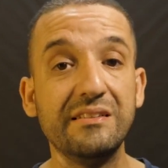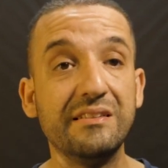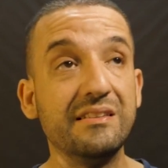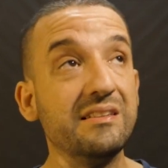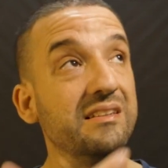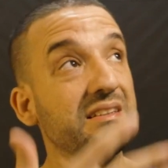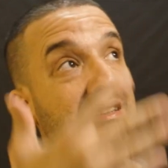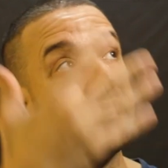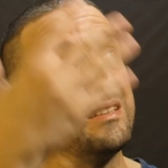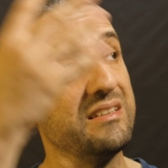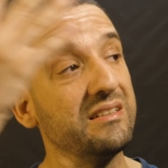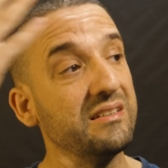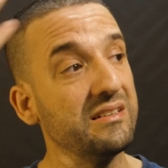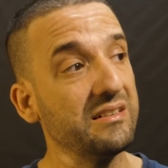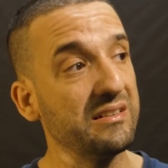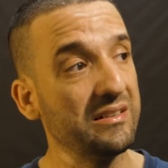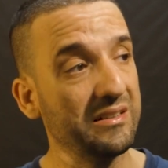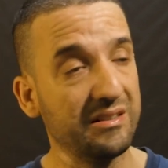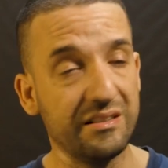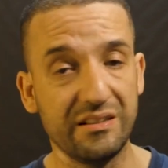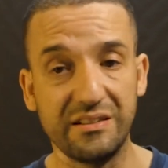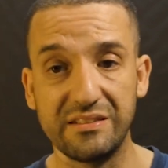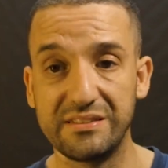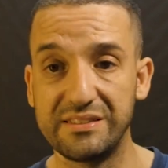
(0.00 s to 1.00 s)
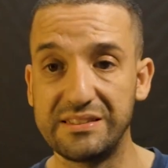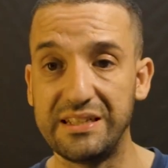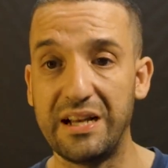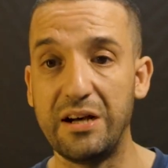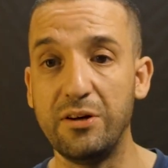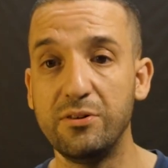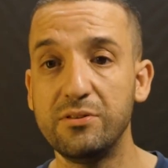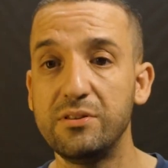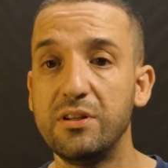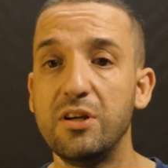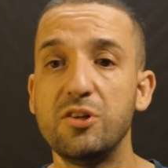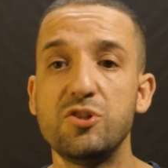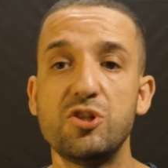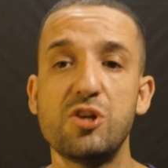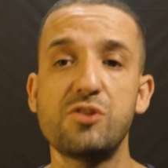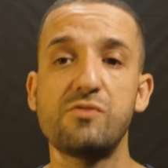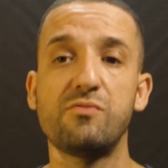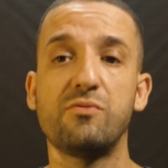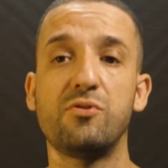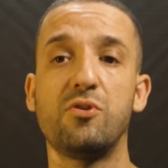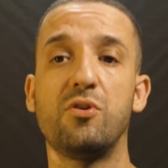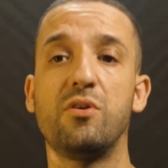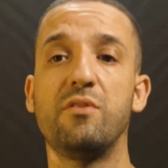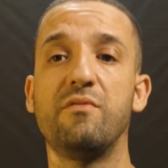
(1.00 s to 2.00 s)
the sound. Just
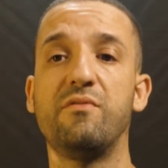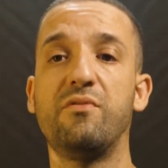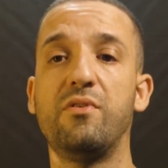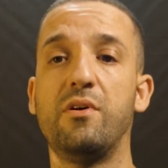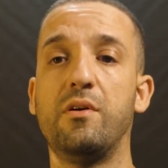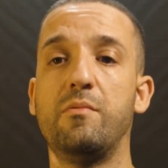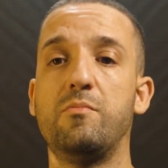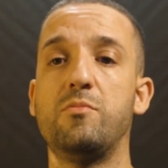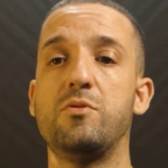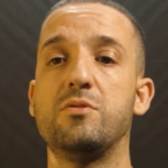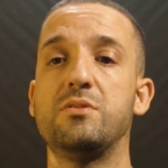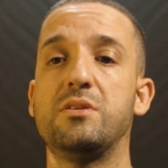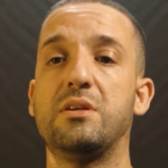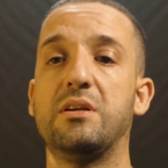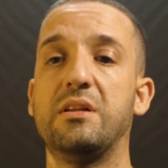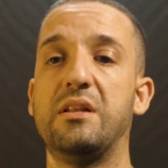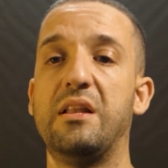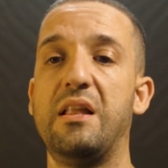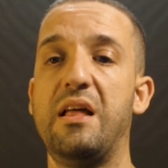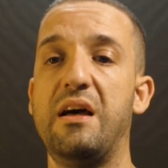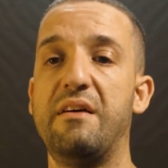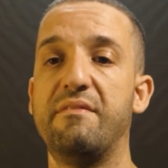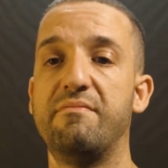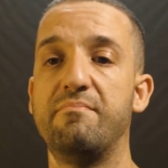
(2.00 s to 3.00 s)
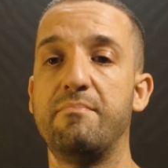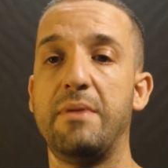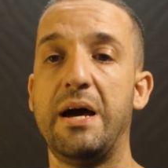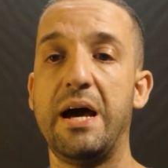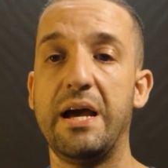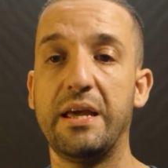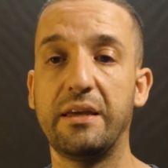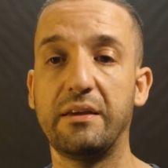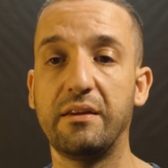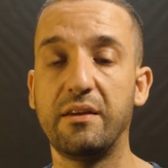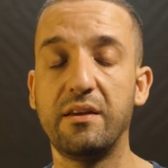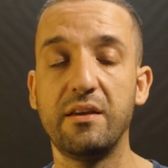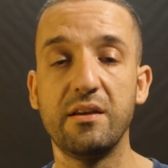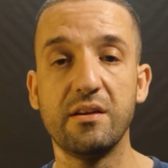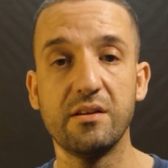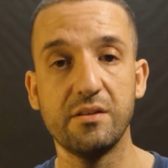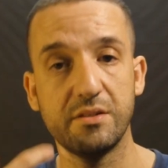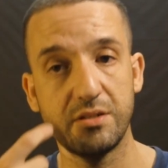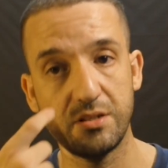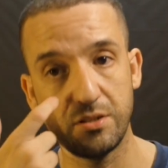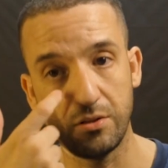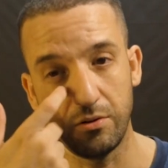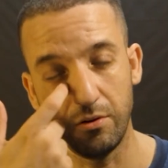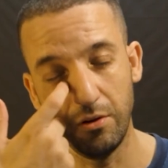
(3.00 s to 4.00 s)
for your info, I'm using a lav mic here,
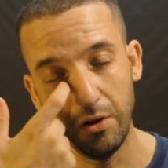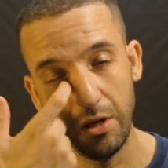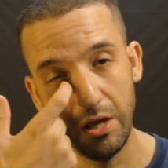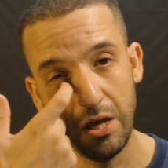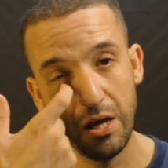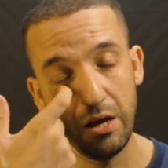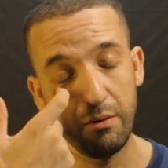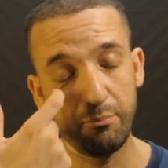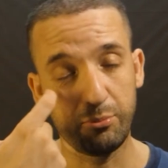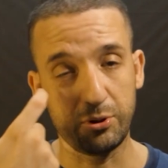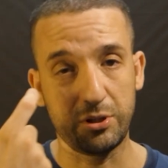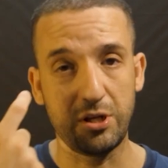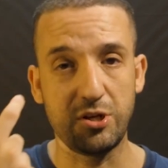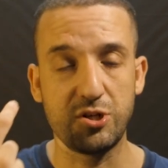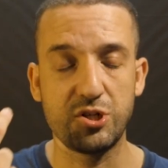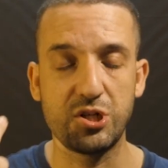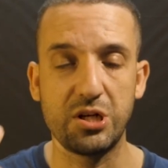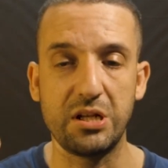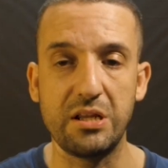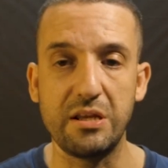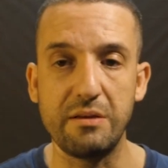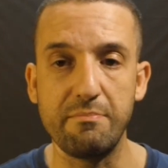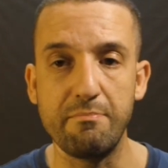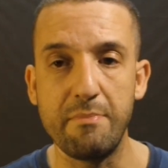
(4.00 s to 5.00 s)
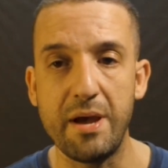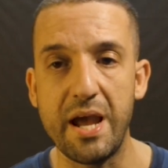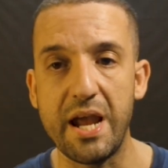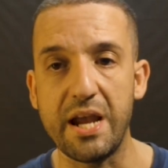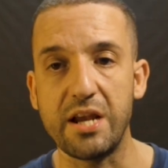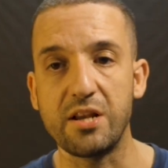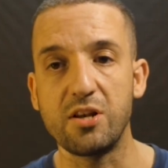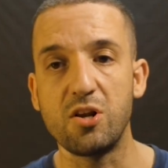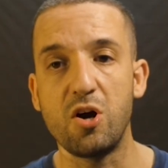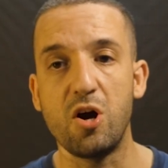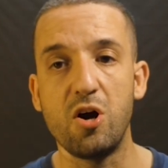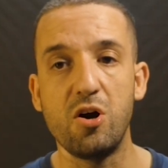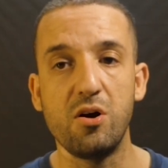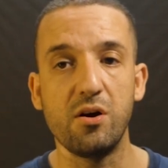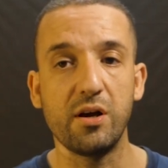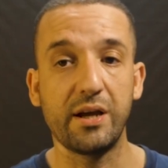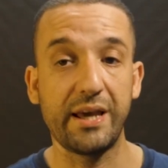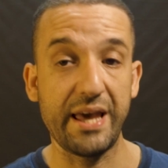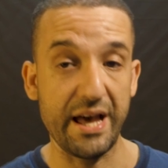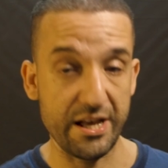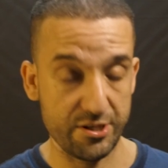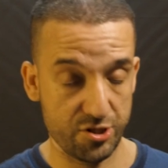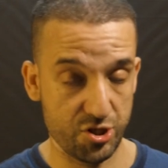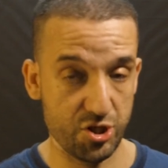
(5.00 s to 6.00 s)
so potentially may not
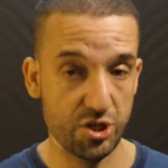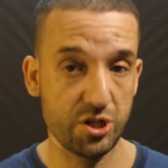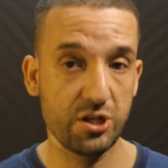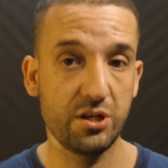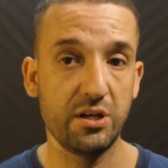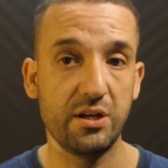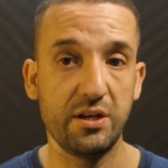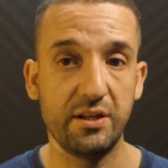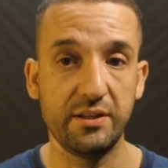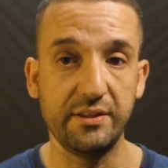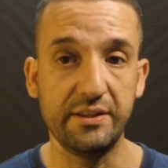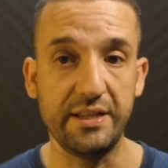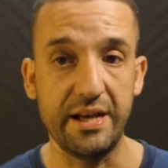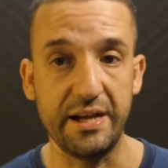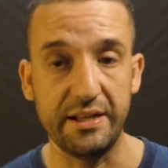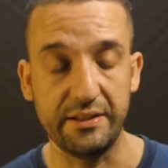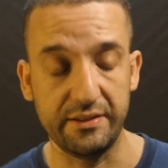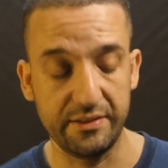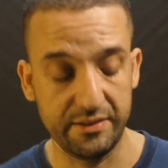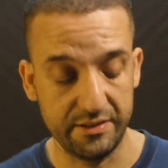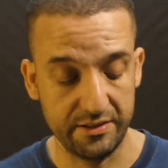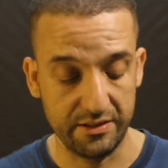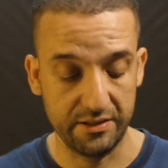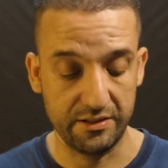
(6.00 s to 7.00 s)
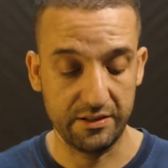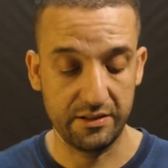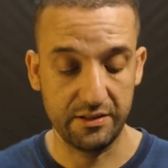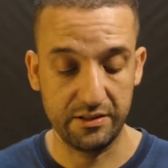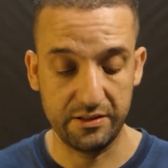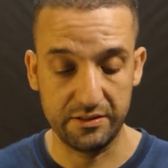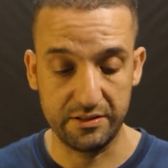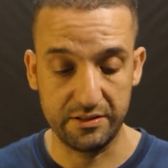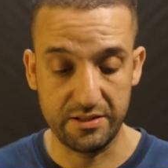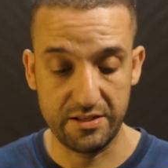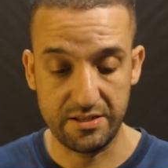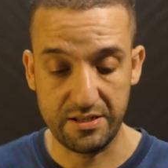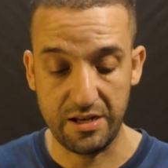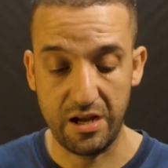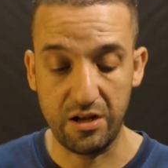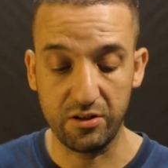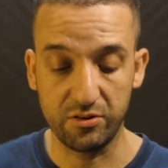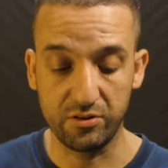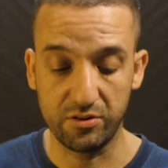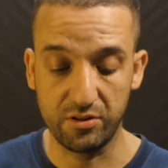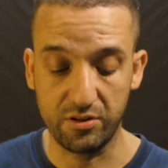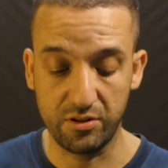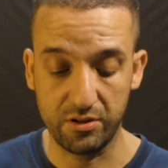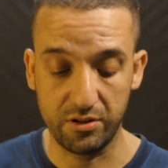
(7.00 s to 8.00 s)
catch that the
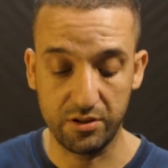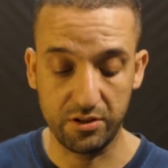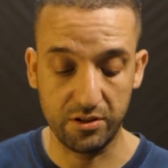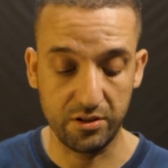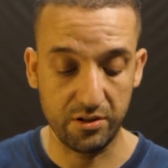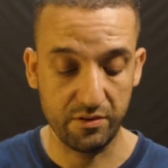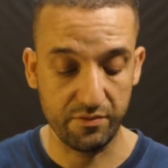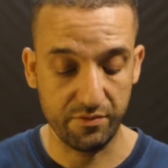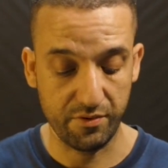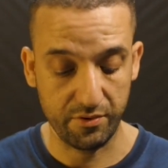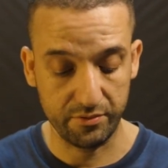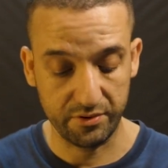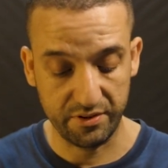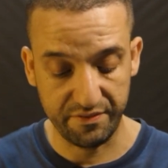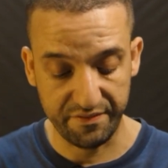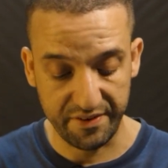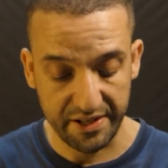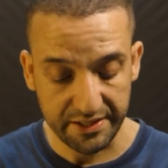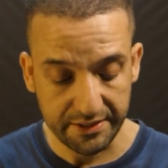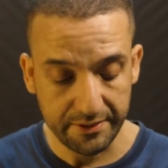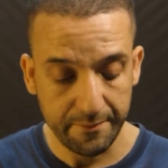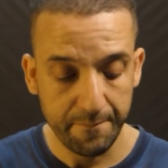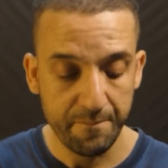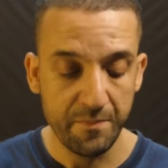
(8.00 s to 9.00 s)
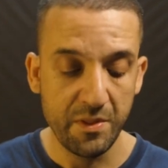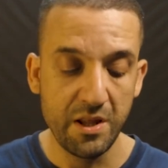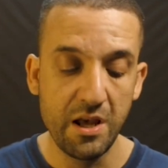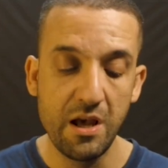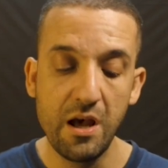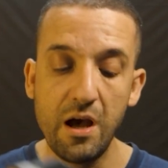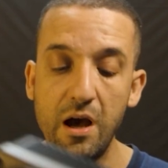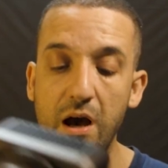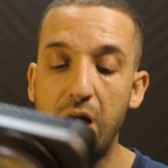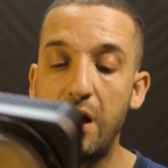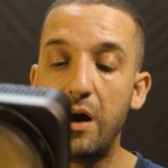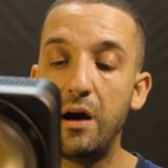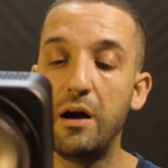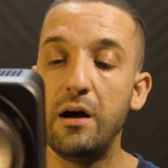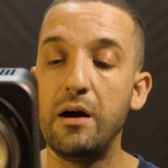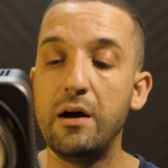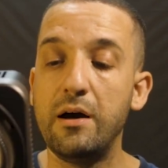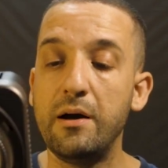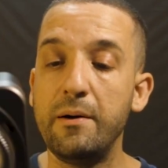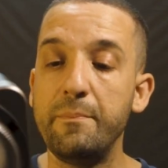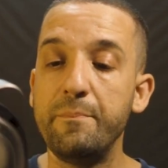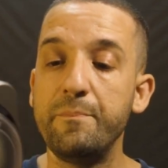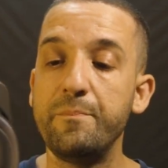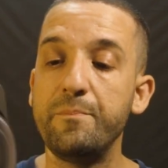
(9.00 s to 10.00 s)
sound from the fan.
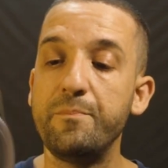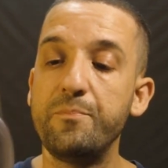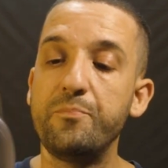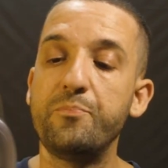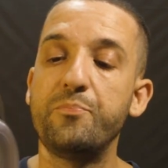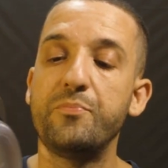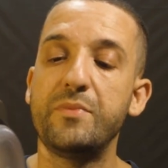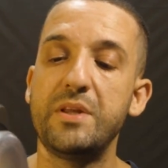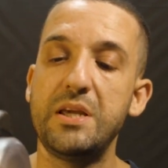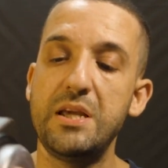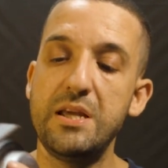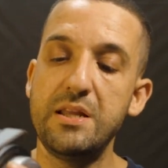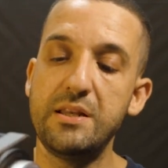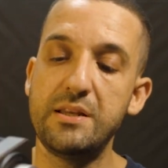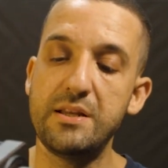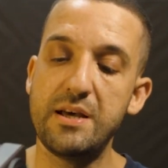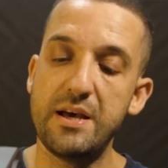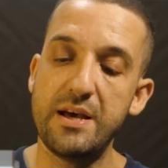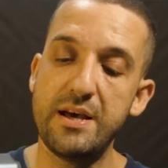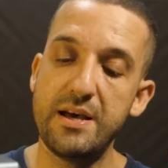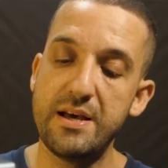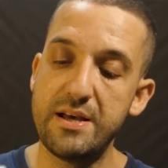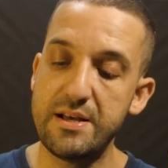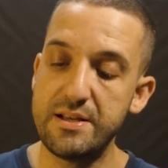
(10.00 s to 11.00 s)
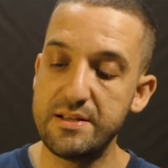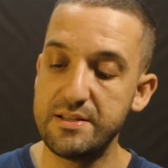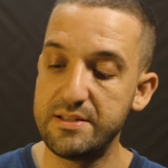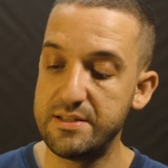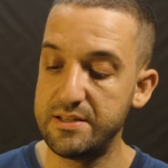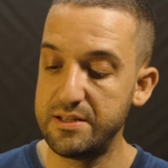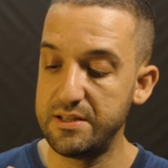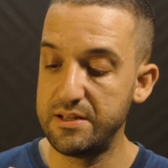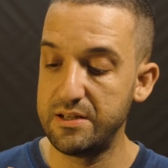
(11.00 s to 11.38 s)
It has,